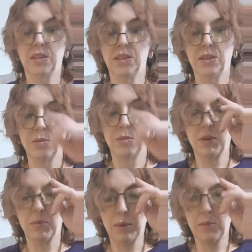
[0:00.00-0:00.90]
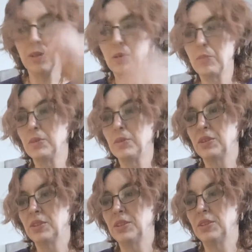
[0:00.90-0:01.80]
But I want to make a bunch
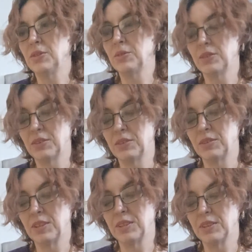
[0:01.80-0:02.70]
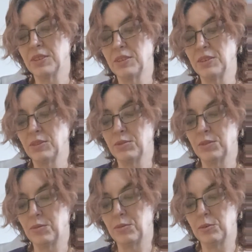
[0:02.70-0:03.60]
of these crystal necklaces for
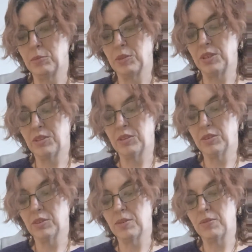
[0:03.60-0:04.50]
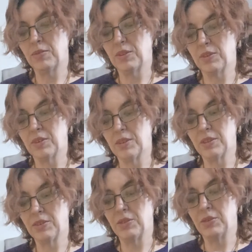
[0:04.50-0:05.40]
everybody, so I figure
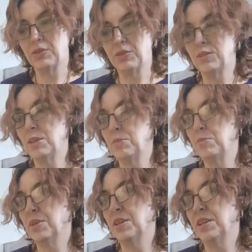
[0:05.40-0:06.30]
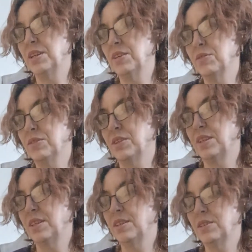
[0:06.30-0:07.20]
I braid it out like
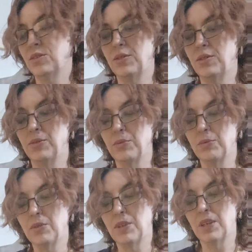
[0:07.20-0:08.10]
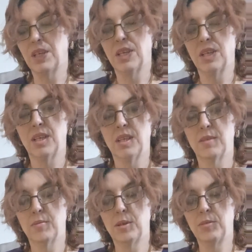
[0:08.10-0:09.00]
two.
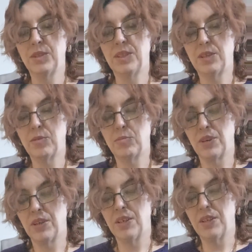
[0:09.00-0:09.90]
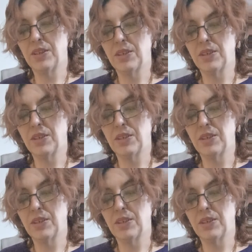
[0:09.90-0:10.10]
Probably take a break.